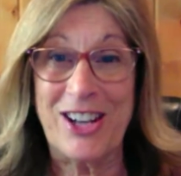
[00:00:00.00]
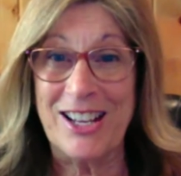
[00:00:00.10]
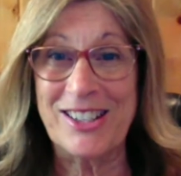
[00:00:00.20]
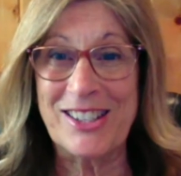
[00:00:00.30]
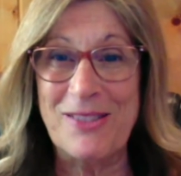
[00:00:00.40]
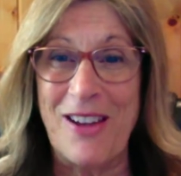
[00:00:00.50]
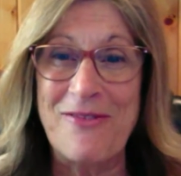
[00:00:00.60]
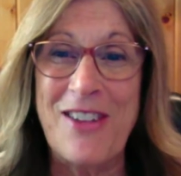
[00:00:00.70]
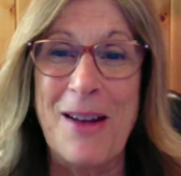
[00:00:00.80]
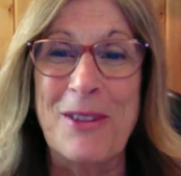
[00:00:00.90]
You got to see my
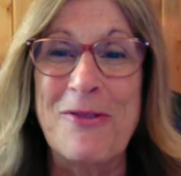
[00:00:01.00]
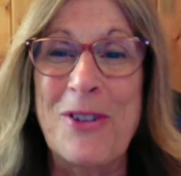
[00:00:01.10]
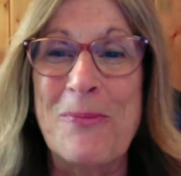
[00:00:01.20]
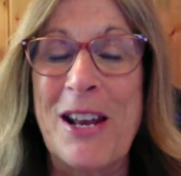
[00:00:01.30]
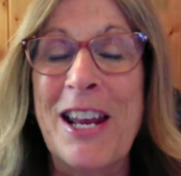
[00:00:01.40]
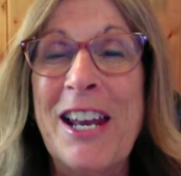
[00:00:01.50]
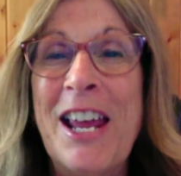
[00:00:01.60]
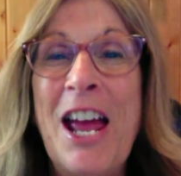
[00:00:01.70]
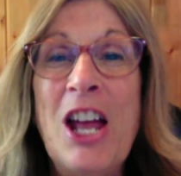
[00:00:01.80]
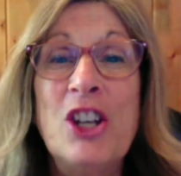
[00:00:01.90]
family for a minute.
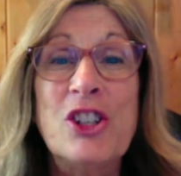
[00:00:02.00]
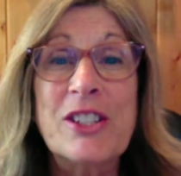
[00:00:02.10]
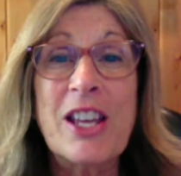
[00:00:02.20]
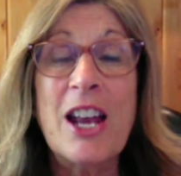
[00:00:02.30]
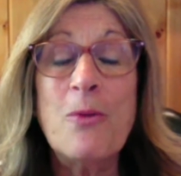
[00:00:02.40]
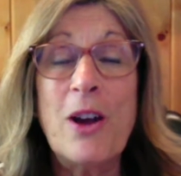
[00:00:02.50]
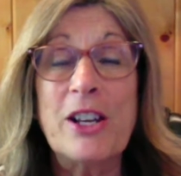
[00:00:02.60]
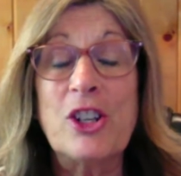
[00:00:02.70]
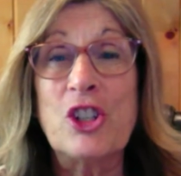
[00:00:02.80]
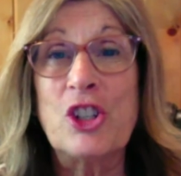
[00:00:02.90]
Just kind of
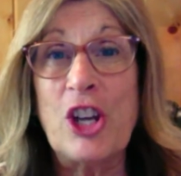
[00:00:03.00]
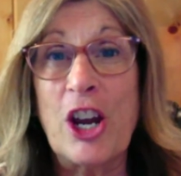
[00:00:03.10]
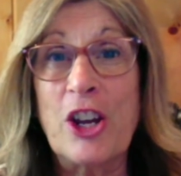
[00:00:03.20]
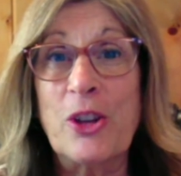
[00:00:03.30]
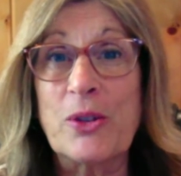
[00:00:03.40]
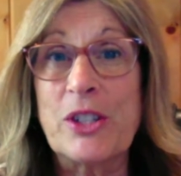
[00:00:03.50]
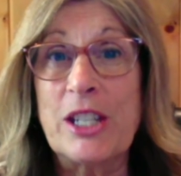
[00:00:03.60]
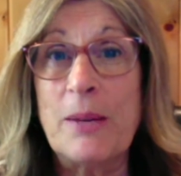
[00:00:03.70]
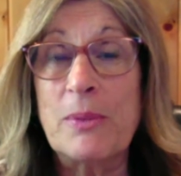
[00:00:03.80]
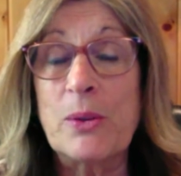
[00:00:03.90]
wanted to share those
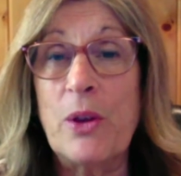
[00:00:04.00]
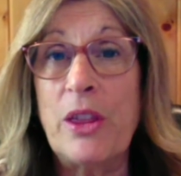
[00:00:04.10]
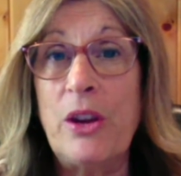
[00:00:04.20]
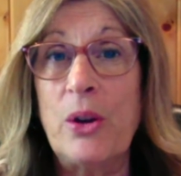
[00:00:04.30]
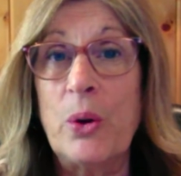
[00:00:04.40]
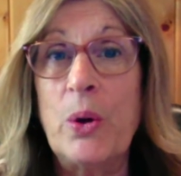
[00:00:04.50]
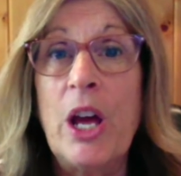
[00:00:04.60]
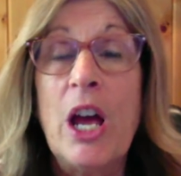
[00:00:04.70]
tips with you.